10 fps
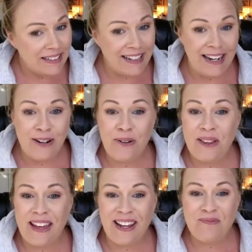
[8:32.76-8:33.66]
and I know that
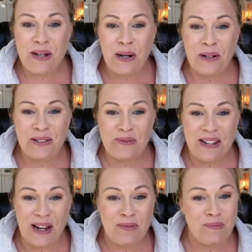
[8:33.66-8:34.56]
that can be hard
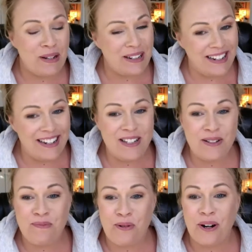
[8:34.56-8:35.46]
sometimes, but it is
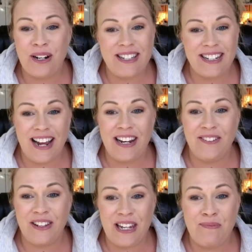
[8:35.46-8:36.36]
important to kind
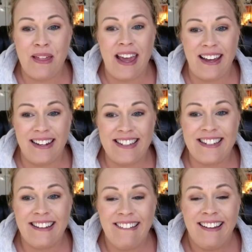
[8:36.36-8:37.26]
of keep that
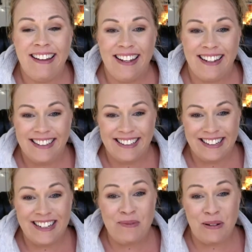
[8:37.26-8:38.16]

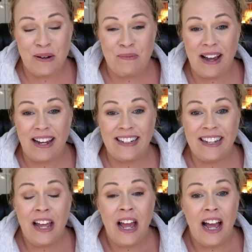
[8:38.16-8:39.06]
keep it in mind
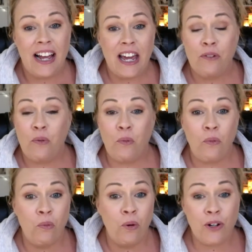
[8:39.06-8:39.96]
again,
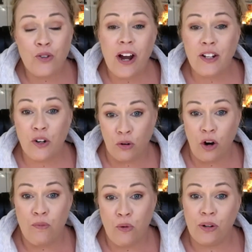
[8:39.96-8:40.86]
we're trying to
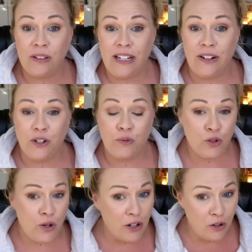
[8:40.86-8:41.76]
grow more leaders. We're
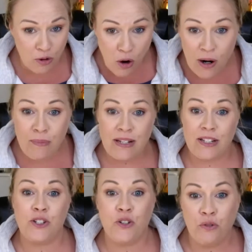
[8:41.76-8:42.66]
trying to grow our
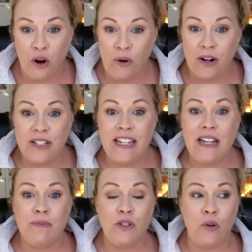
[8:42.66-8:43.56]
business and grow our
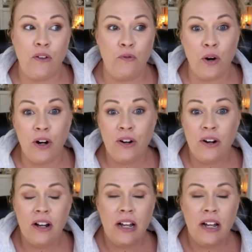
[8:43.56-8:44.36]
team. So if we're